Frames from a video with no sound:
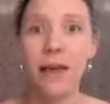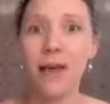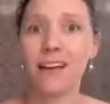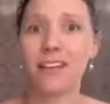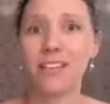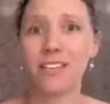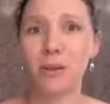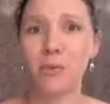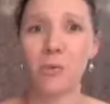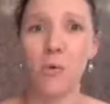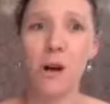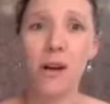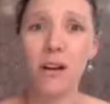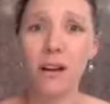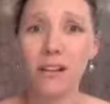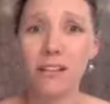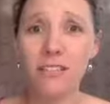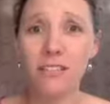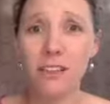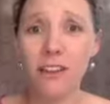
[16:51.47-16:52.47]
actually walk
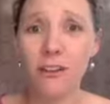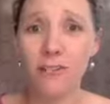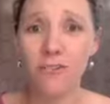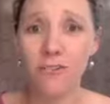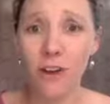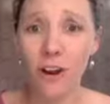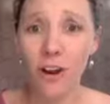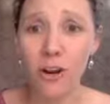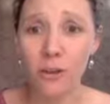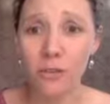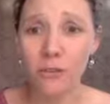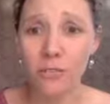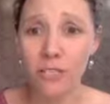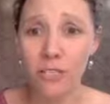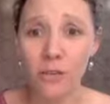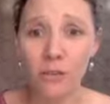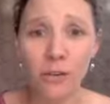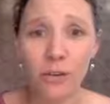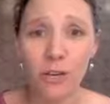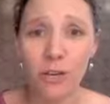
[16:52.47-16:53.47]
onto their farms.
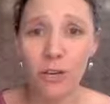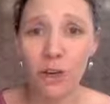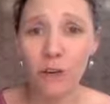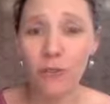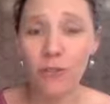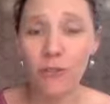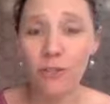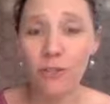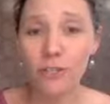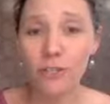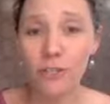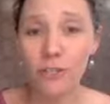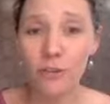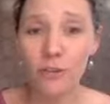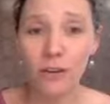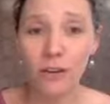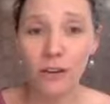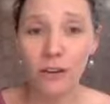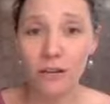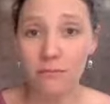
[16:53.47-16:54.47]
You can go for a
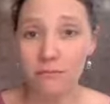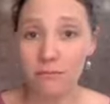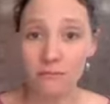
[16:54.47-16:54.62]
tour.